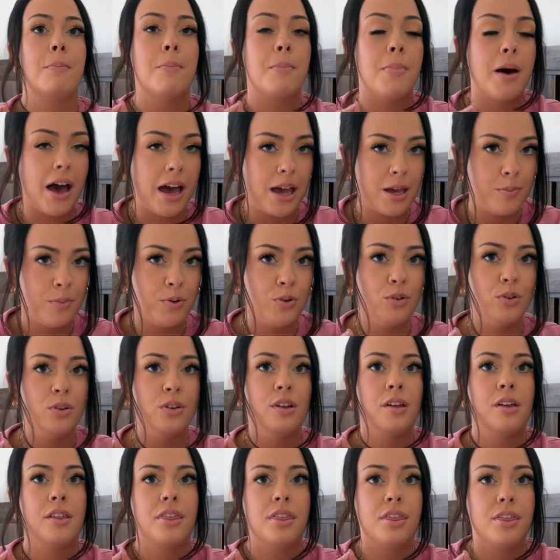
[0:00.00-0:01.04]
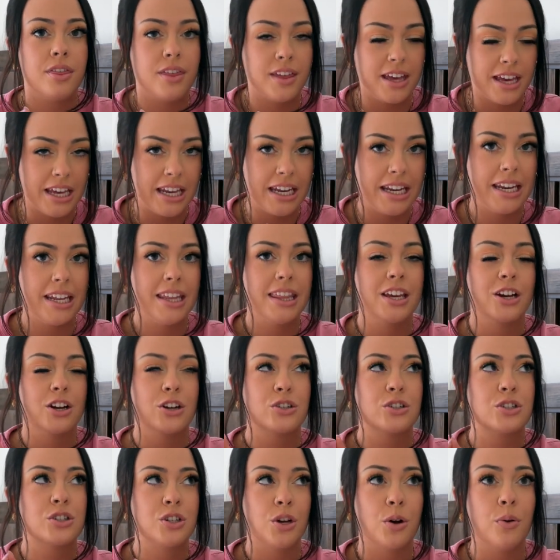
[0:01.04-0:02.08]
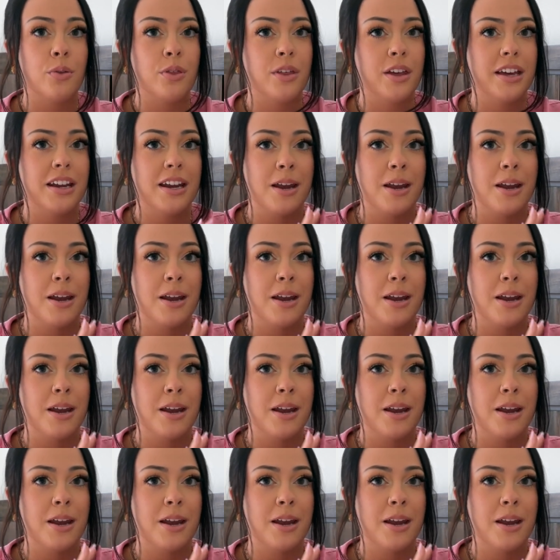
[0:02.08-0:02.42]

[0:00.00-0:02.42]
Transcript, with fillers: Bible thin. They are so thin.